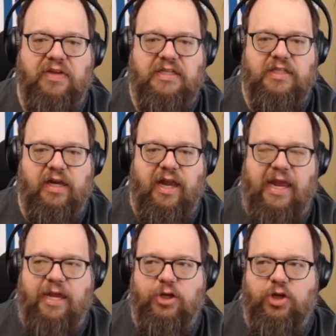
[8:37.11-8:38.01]
Izak
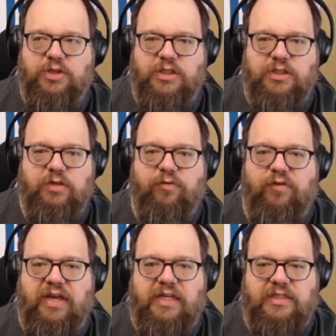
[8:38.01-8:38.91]
and Gozens to
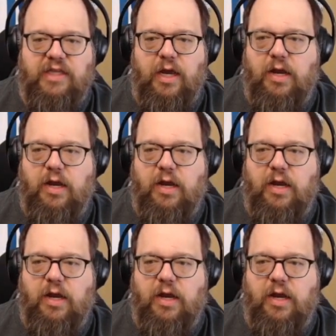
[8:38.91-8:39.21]
fit inside,